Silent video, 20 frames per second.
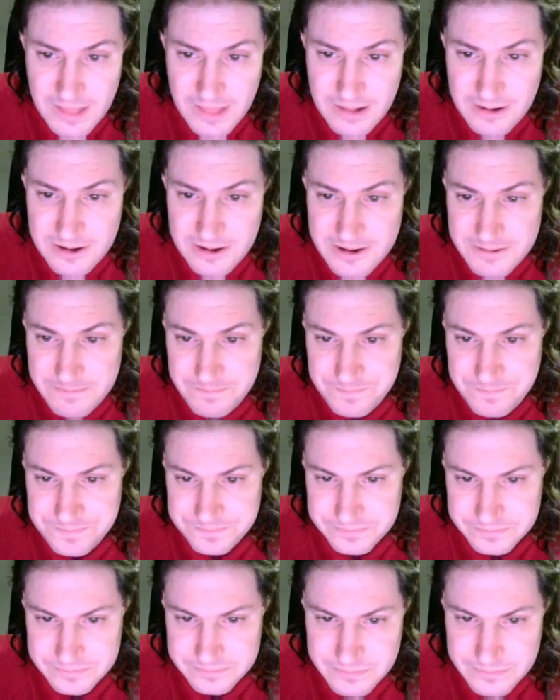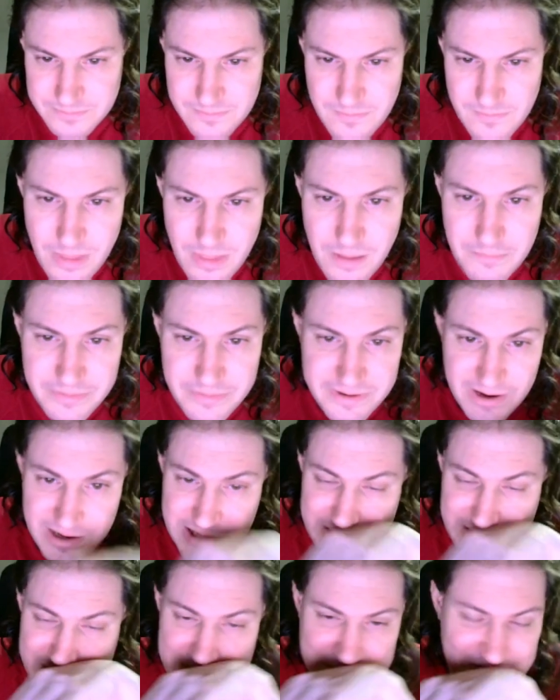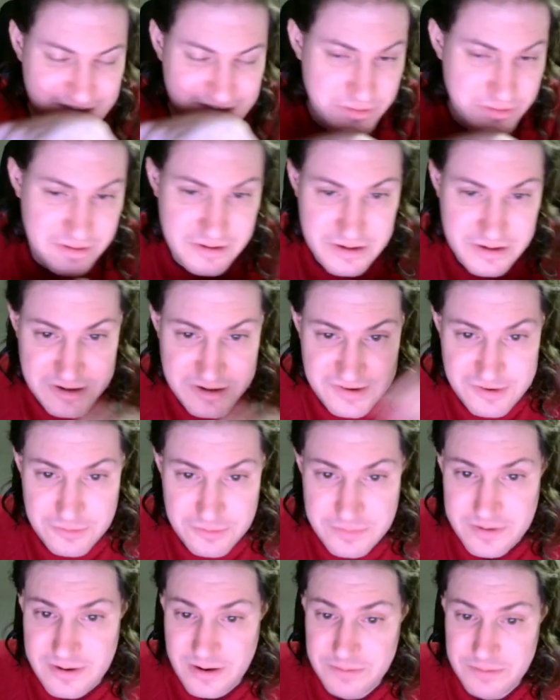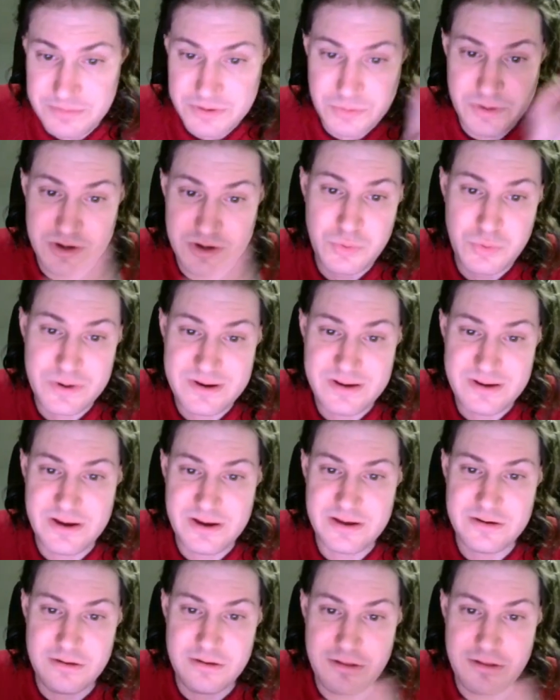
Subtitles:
Um, but yeah, like it's something that needs to be done between 28 and